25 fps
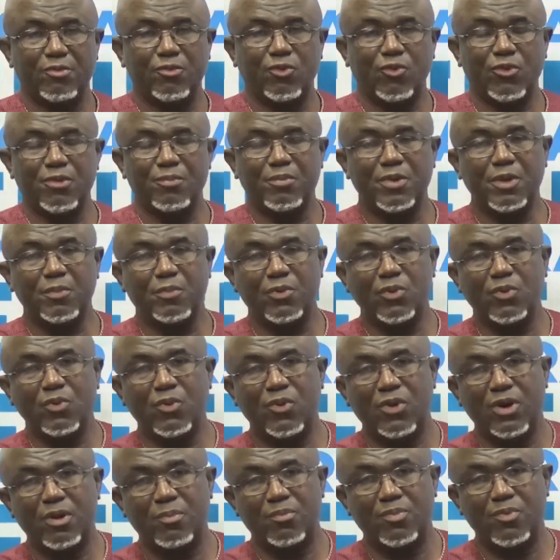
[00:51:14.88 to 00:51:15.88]
when people
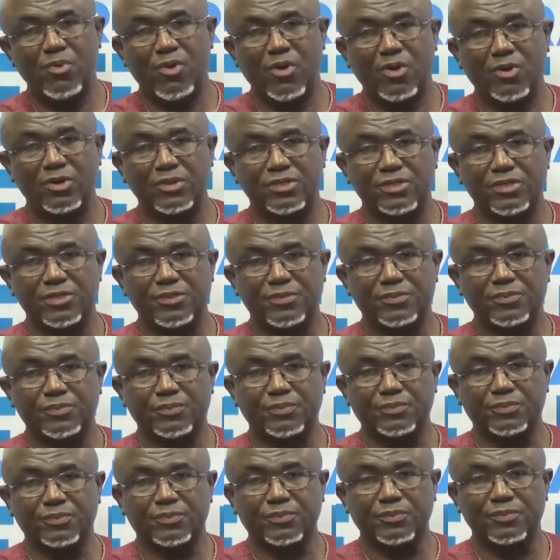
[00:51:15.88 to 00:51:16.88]
go abroad,
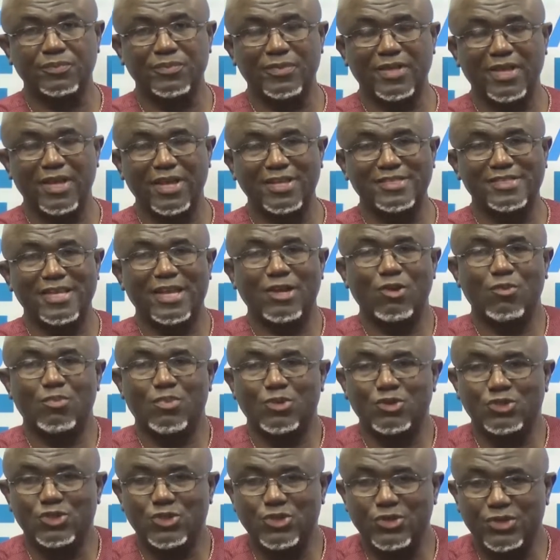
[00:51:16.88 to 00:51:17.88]
it's an
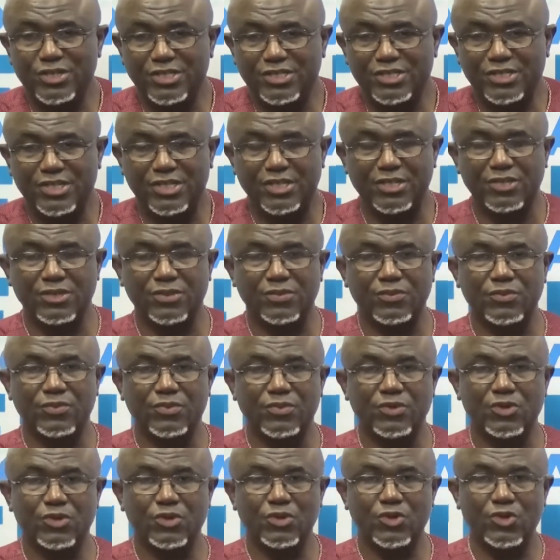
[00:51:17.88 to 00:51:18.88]
opportunity.
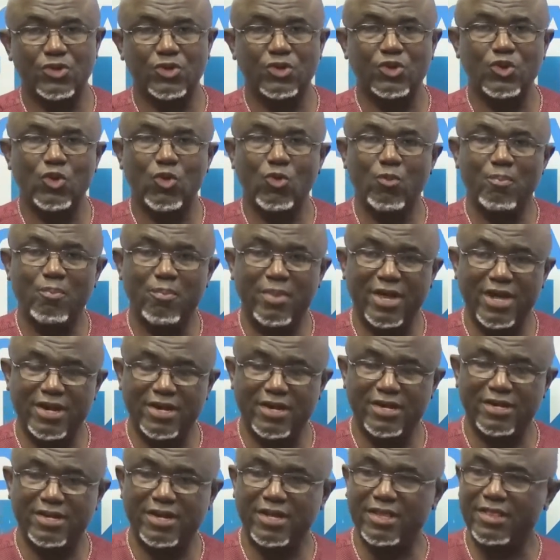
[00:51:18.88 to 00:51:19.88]
You're no
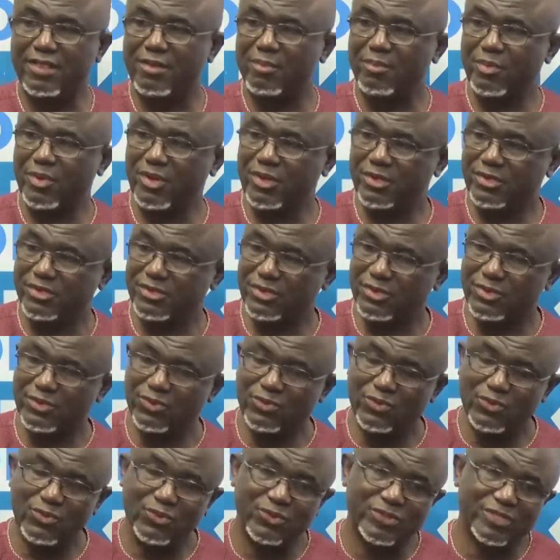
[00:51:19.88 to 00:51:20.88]
better than the person
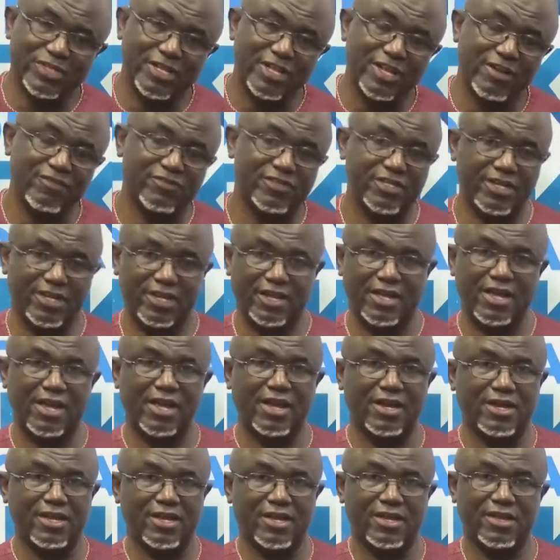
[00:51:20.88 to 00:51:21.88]
who's left in
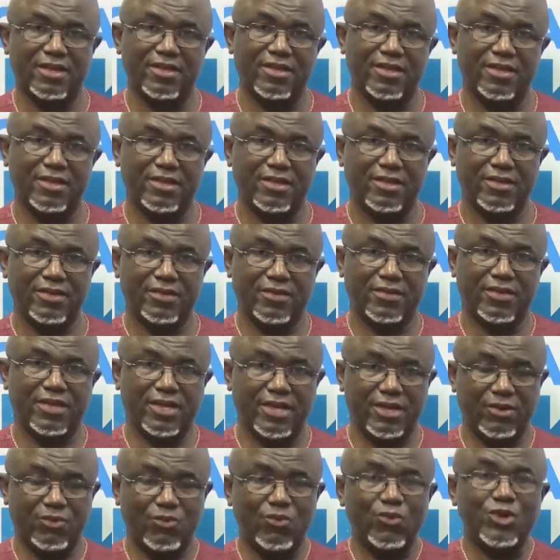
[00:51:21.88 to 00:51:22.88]
Ghana.
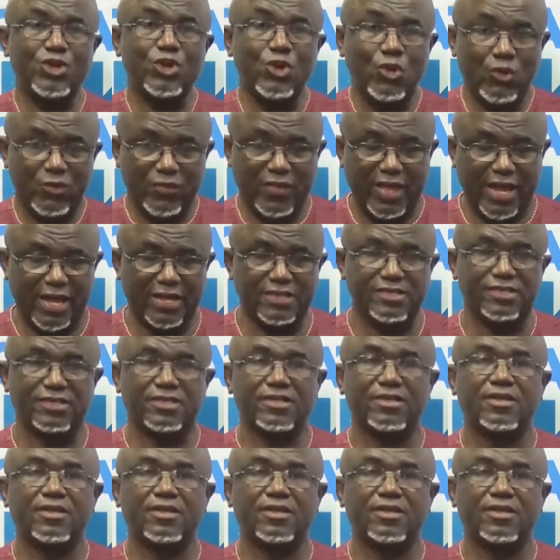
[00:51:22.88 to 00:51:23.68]
Okay, we know that.